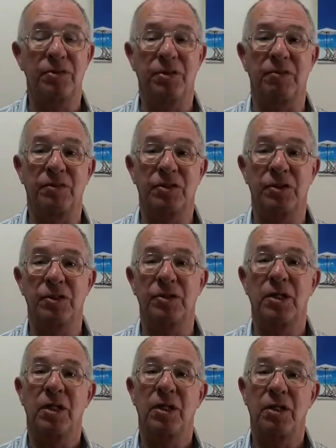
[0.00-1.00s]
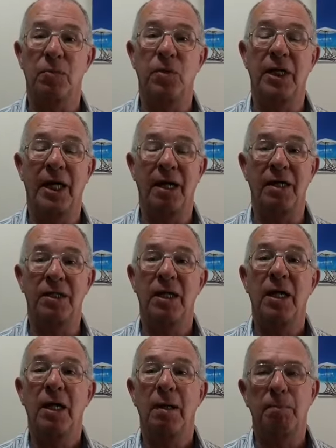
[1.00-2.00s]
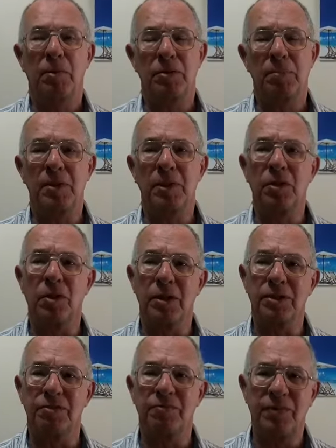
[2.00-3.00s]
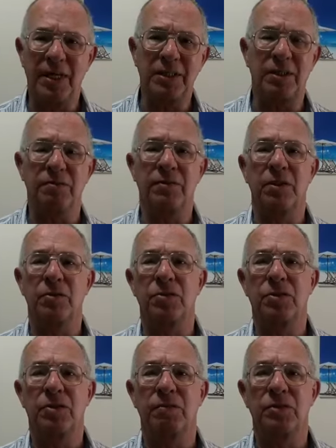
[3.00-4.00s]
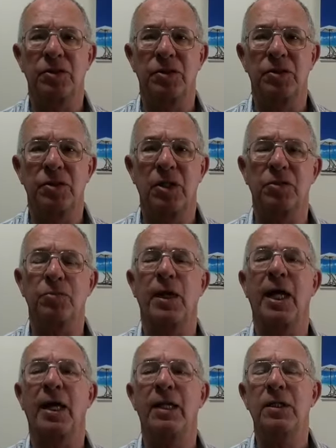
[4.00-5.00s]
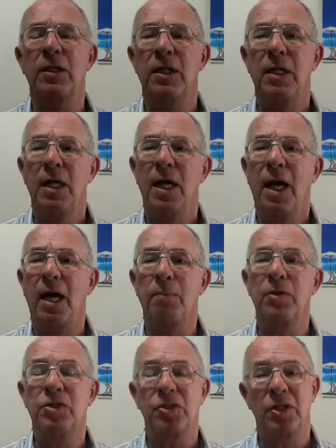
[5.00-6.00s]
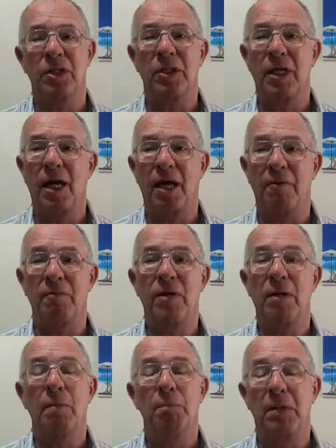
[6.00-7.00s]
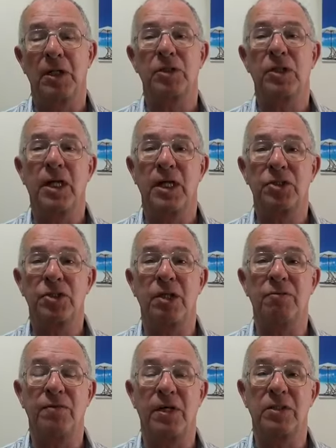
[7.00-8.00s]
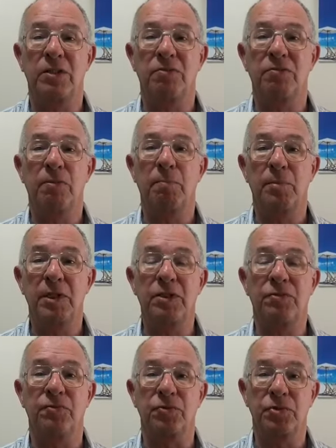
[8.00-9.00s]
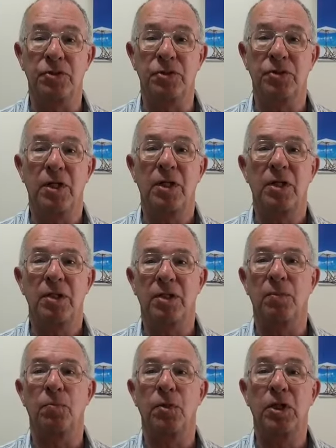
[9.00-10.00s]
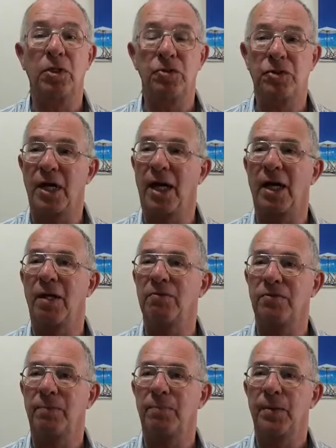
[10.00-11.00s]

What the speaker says: services than we had. Possibly not as effective health services as we had. And we certainly have much less effective police forces than we used to have.